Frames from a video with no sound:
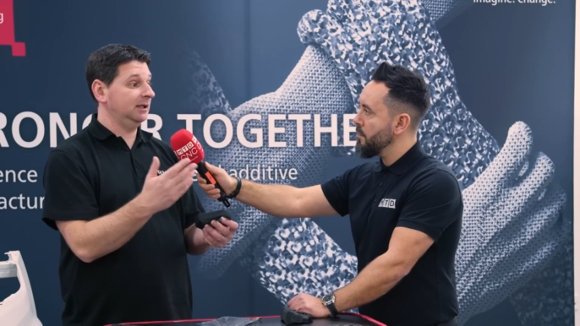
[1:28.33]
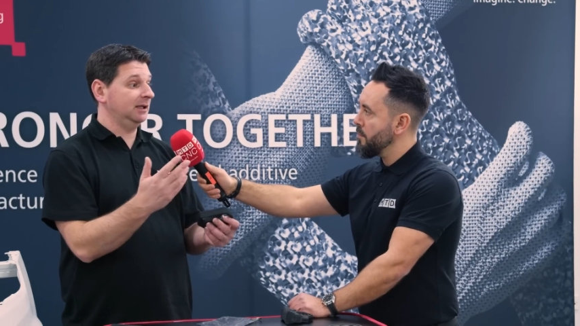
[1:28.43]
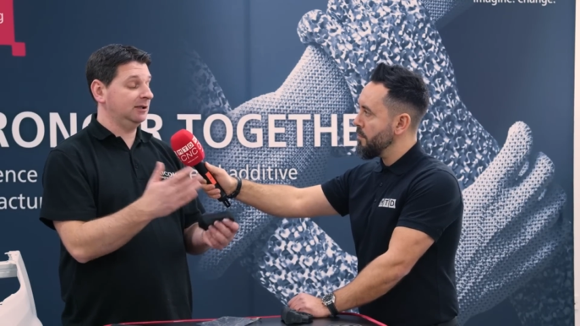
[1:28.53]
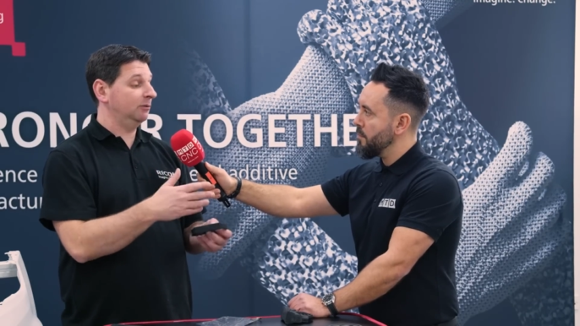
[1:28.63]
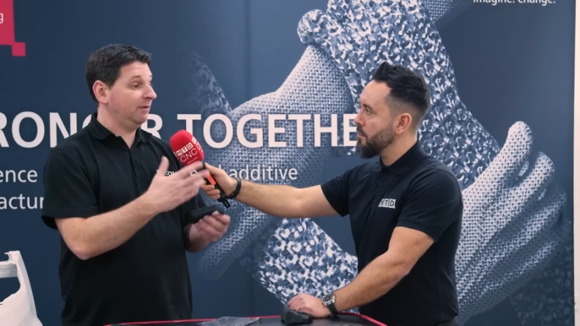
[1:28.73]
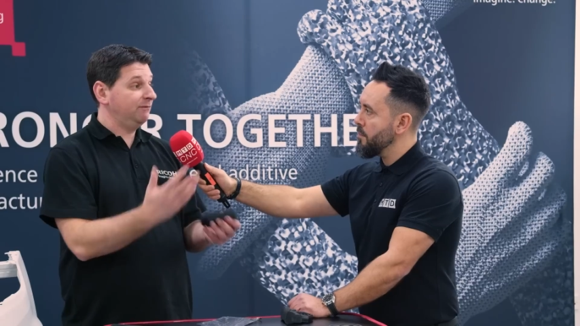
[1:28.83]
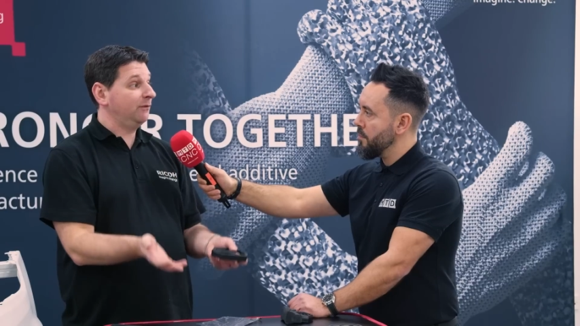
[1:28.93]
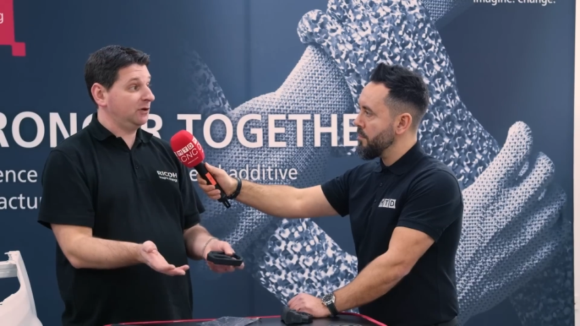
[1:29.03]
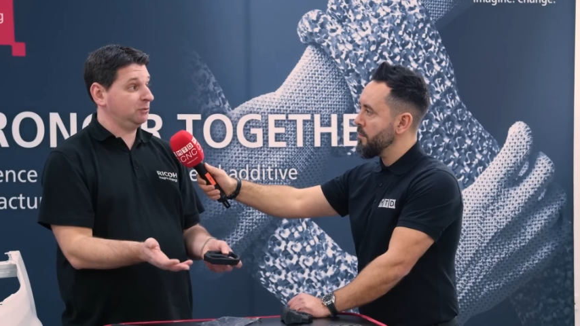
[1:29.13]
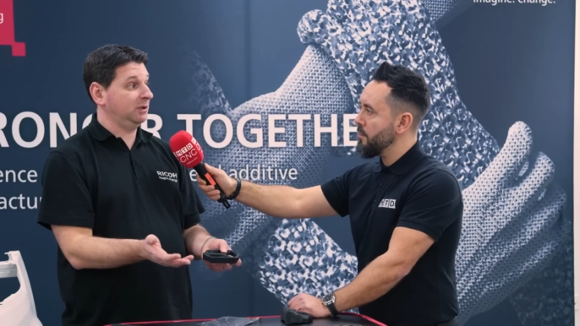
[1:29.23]
Speaker 1: It
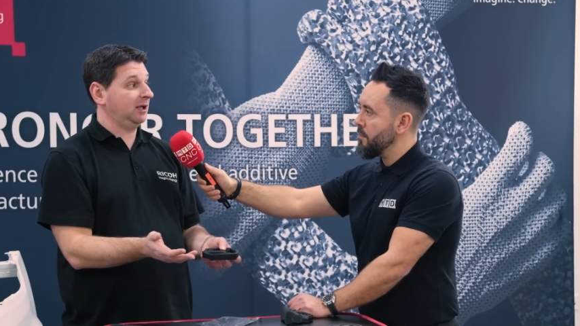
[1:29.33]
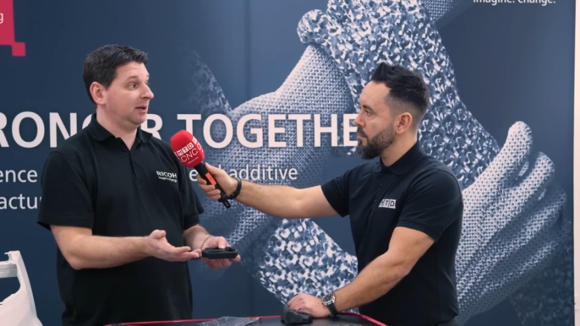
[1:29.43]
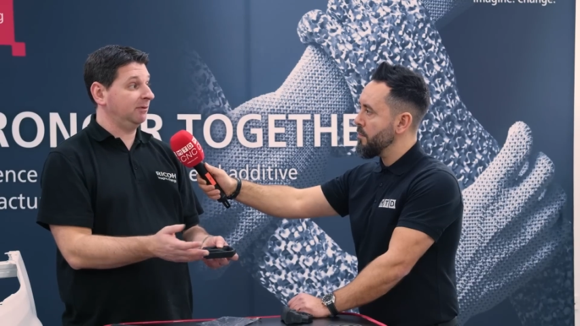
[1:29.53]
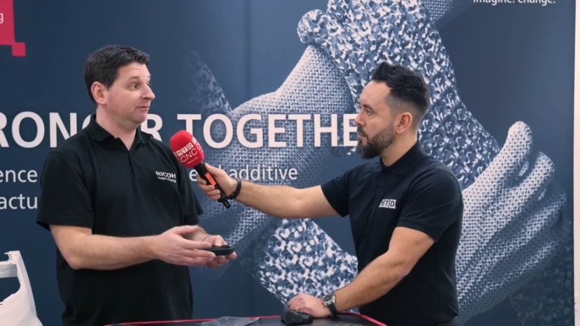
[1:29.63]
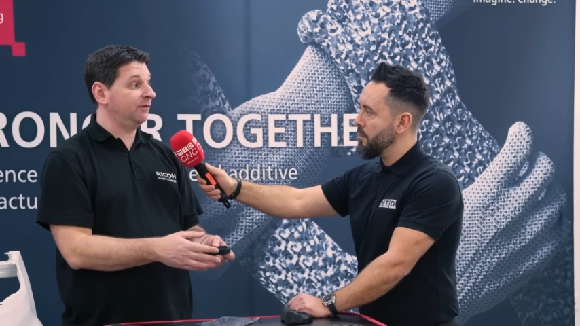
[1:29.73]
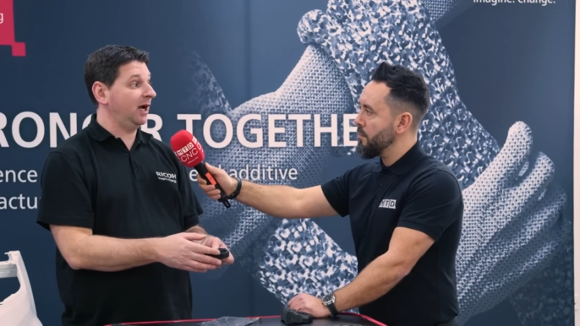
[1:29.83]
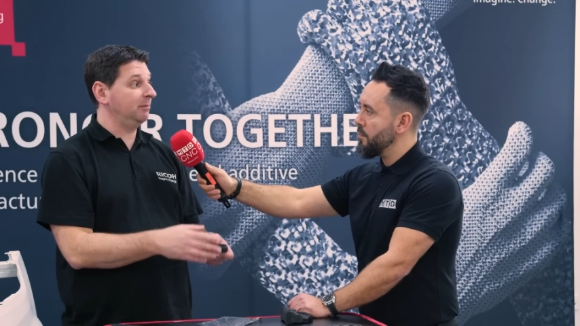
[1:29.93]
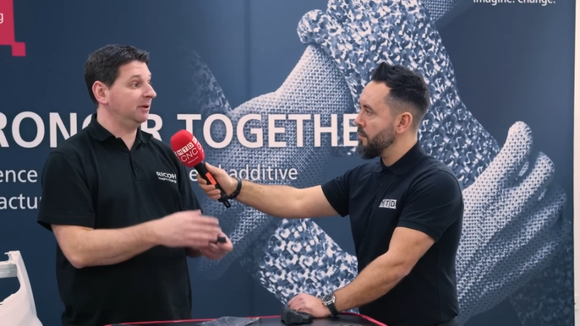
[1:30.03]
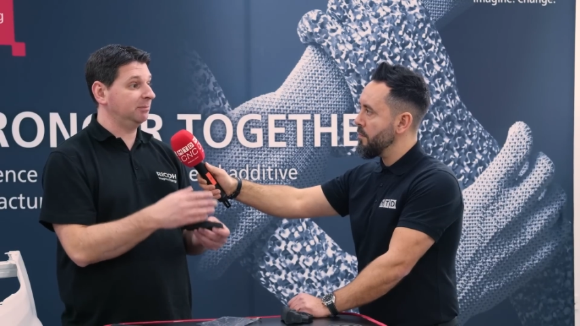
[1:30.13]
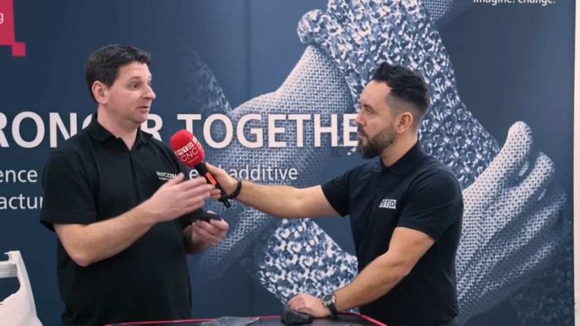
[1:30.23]
reinforced with carbon
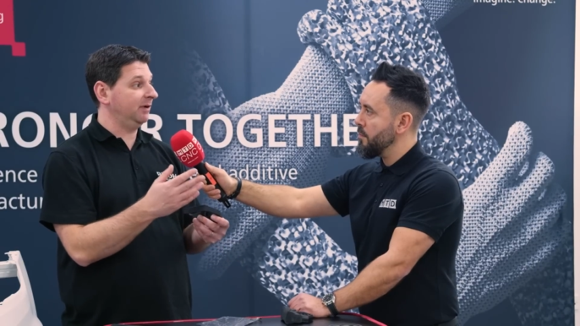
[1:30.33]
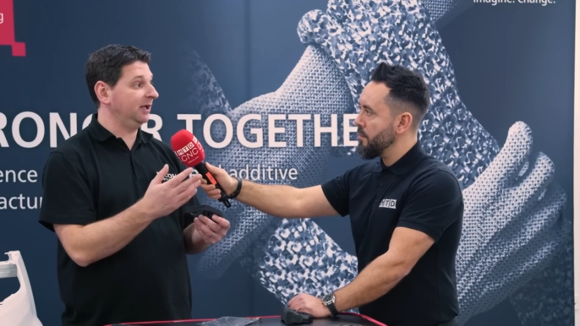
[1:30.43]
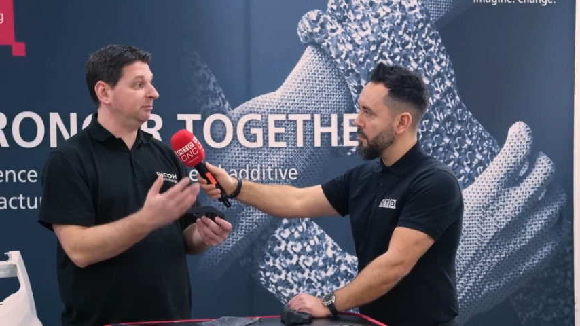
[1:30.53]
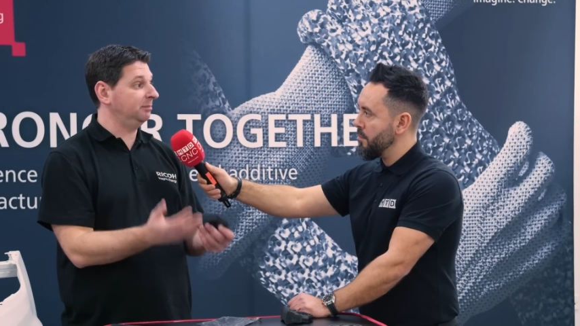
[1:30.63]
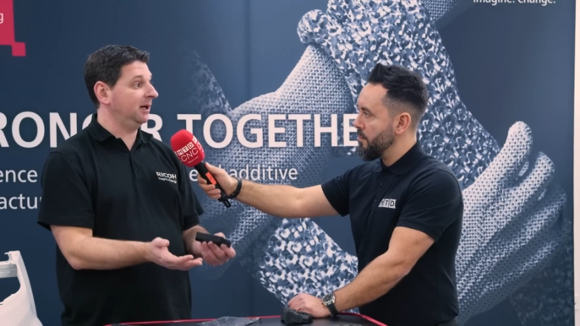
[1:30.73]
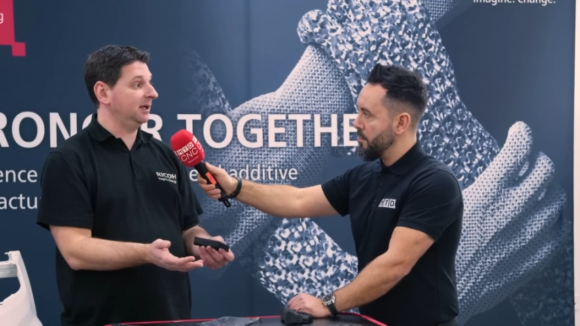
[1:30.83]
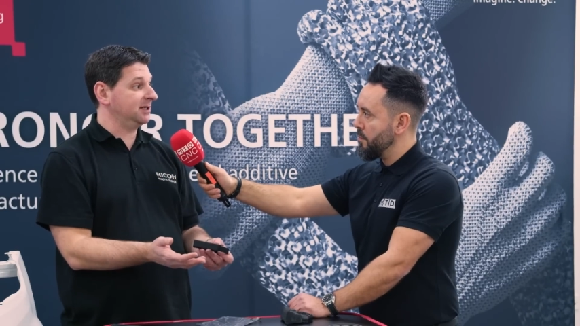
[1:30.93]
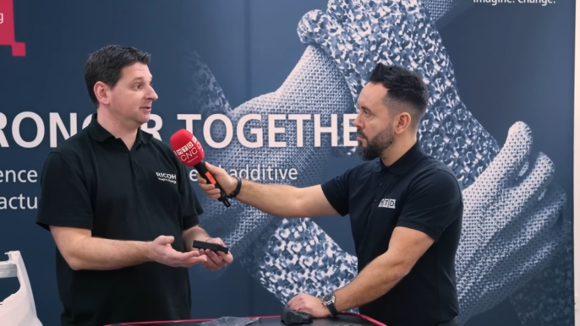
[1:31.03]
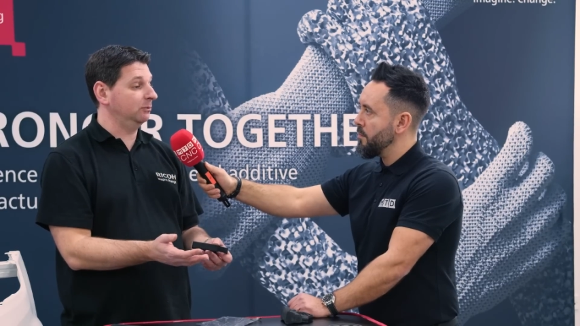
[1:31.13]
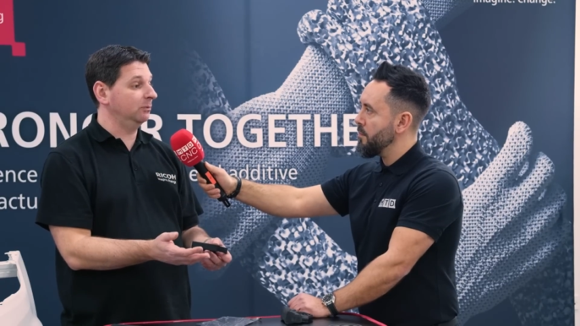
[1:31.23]
fiber, provide
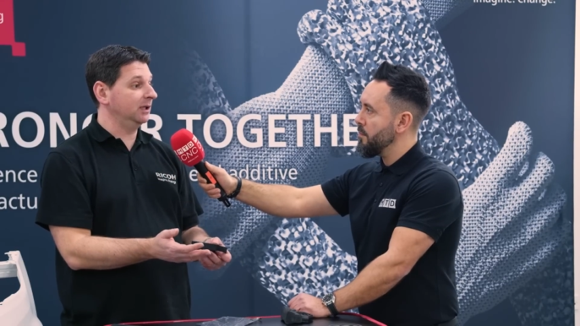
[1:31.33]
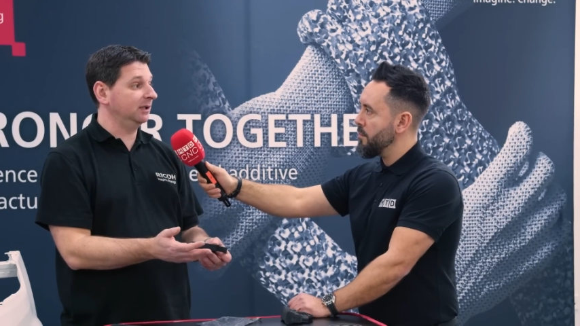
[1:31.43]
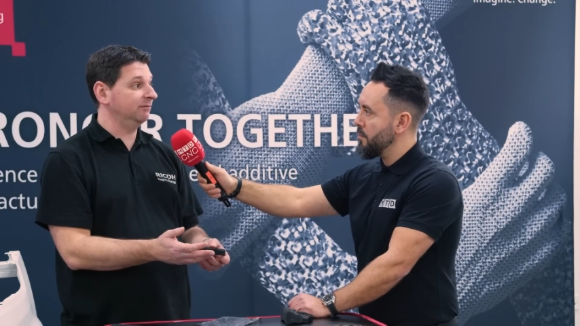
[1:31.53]
parts with